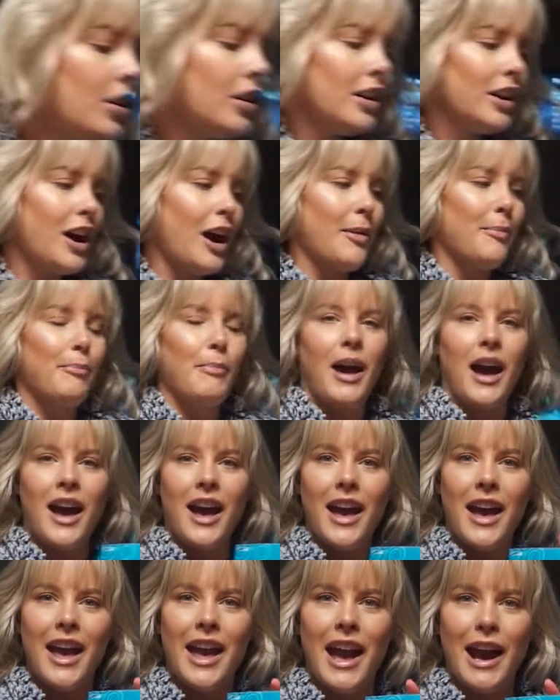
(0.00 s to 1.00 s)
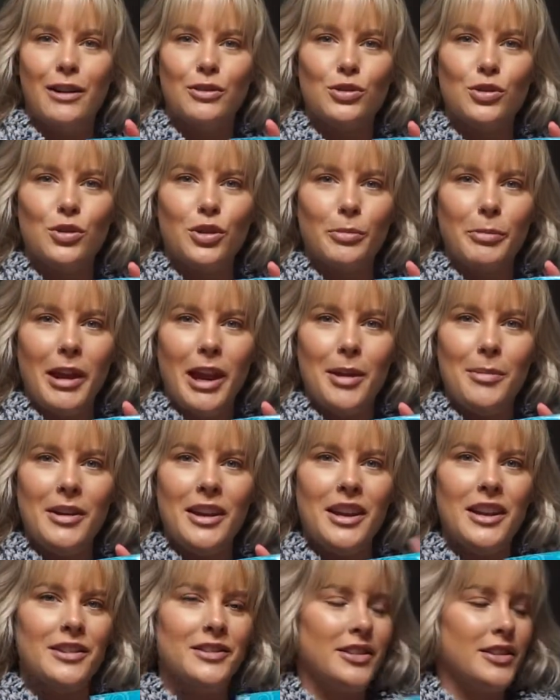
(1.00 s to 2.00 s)
I got my outdoor
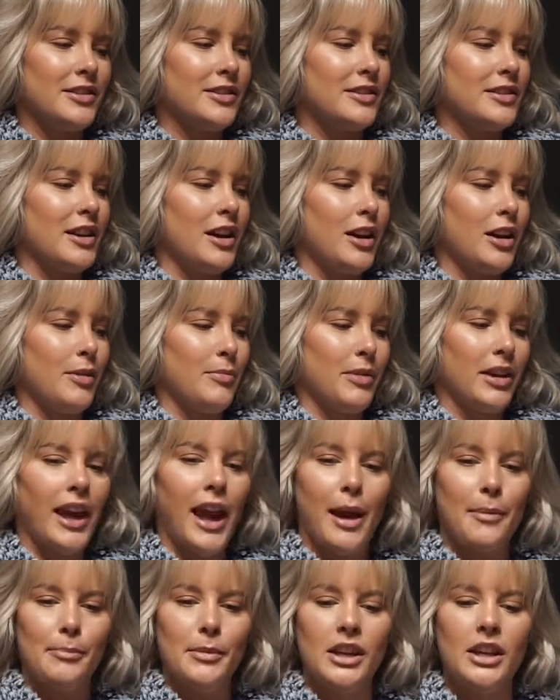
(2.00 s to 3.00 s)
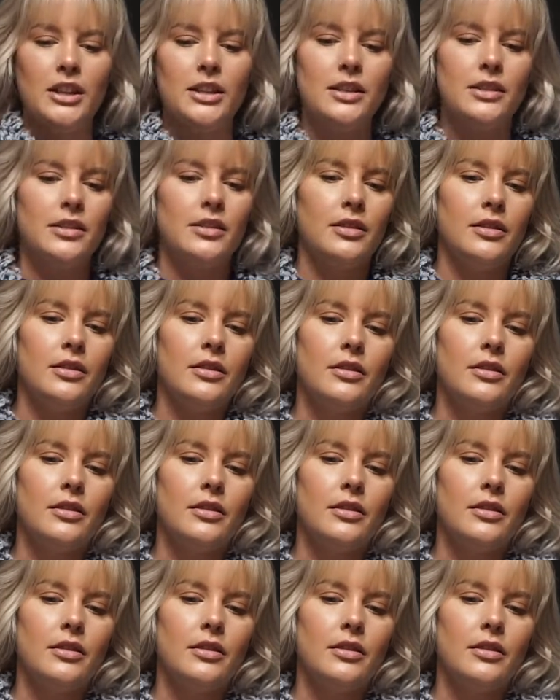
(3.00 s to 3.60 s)
babies some cat meat.